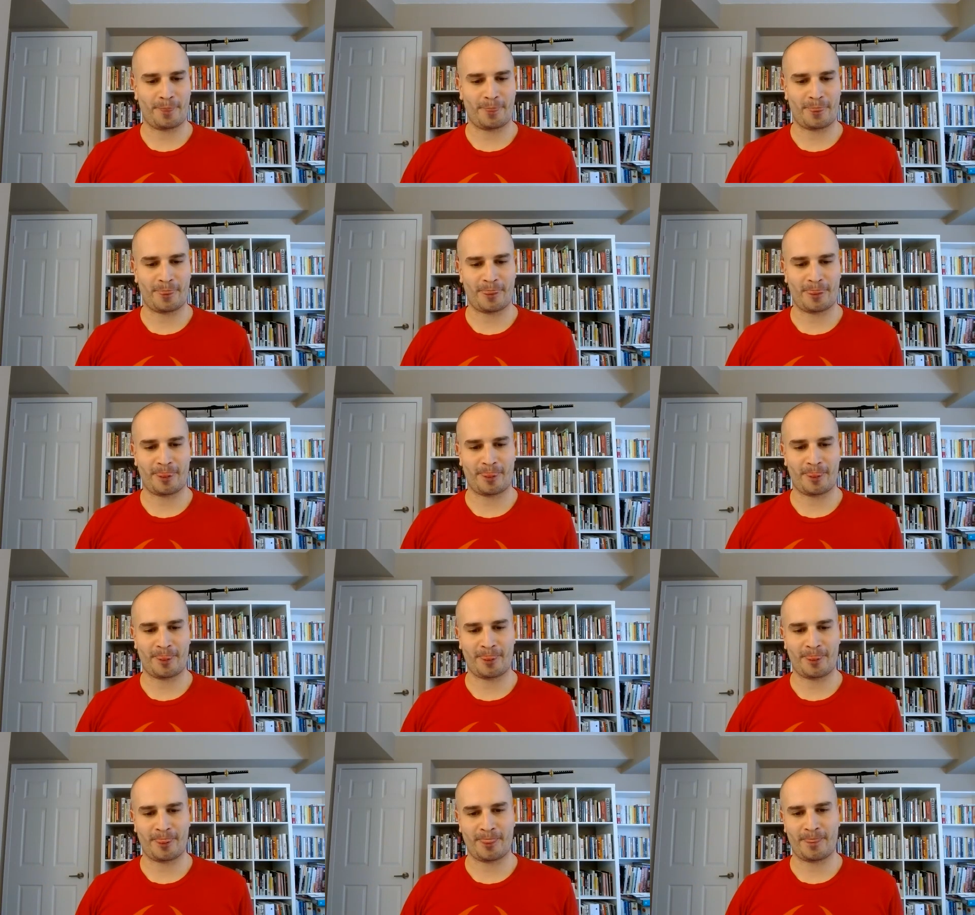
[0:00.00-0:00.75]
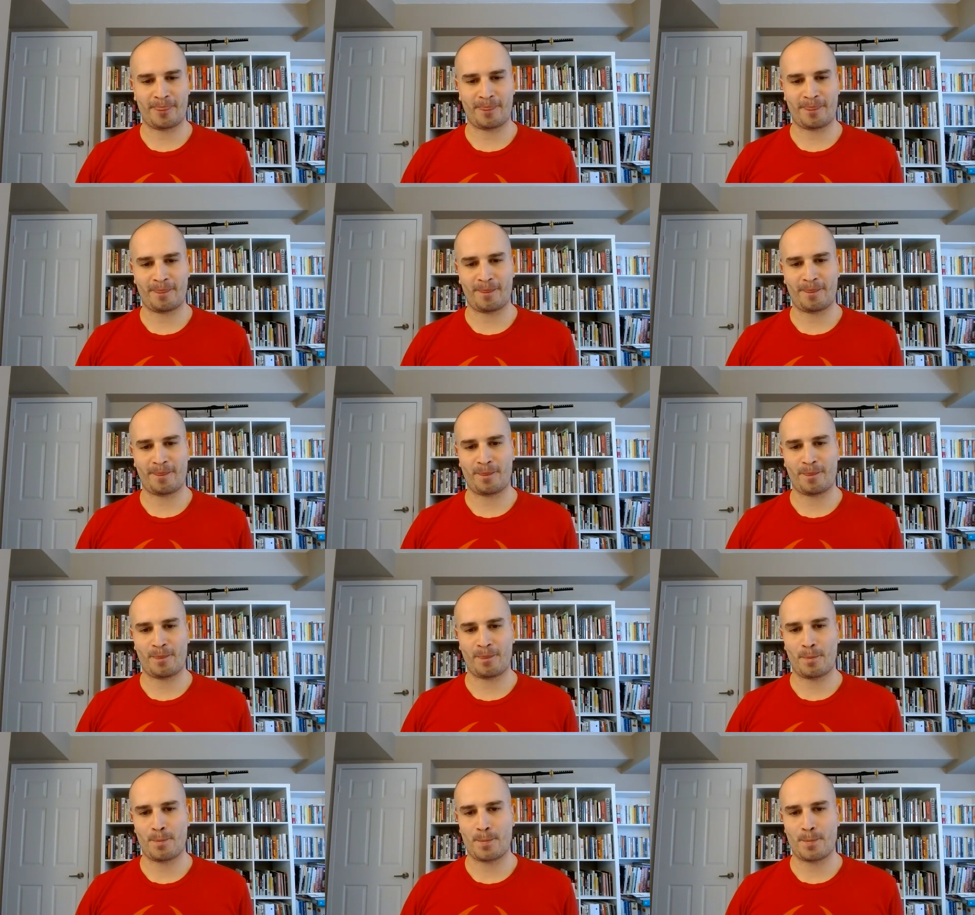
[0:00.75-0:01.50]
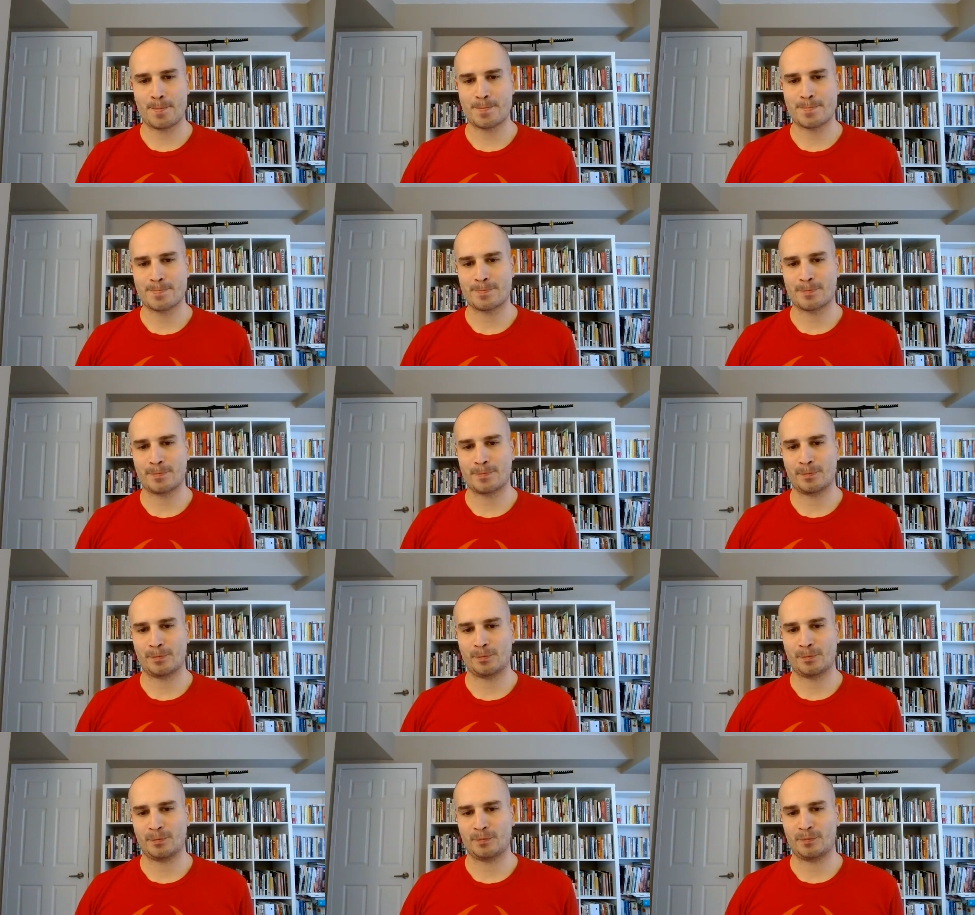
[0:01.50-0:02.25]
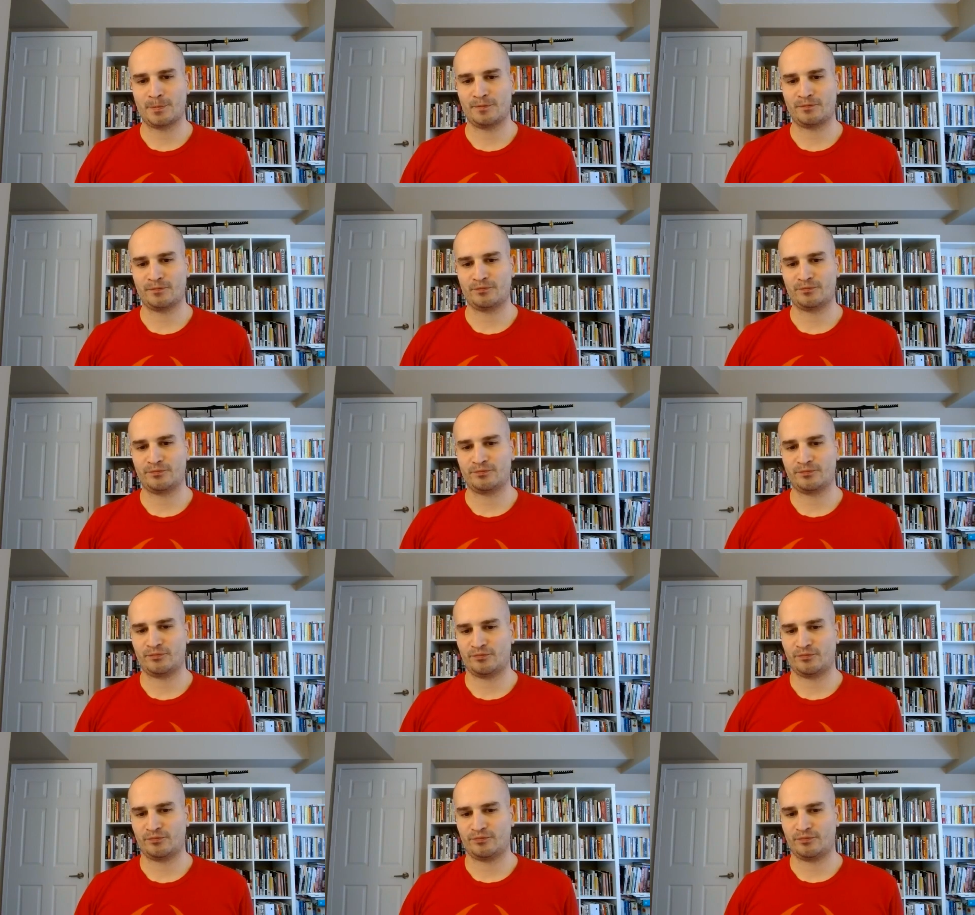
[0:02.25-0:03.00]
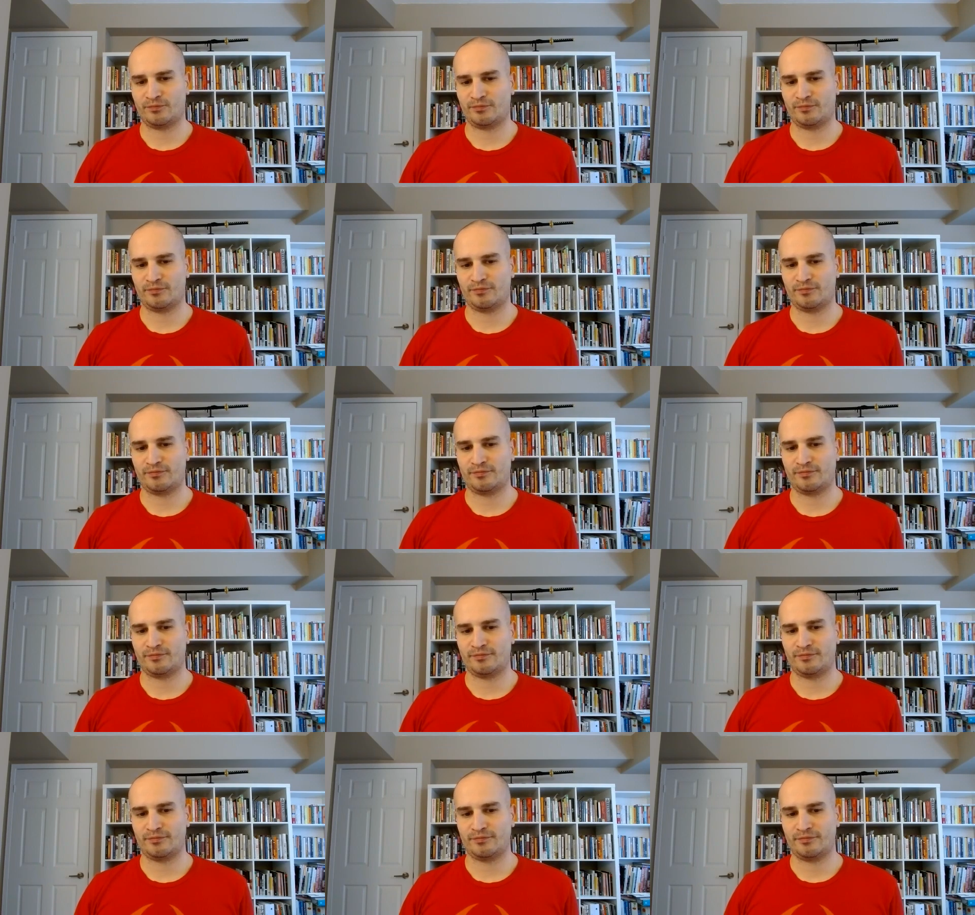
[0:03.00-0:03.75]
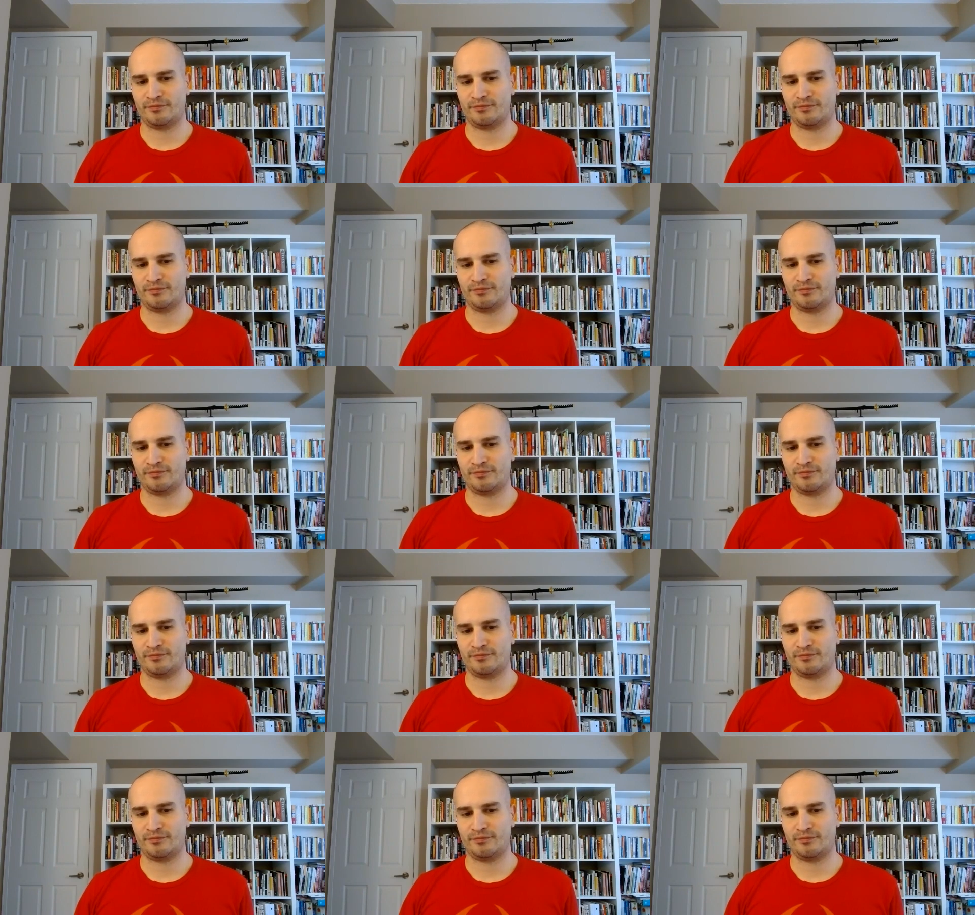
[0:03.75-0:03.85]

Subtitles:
No one is speaking in this clip.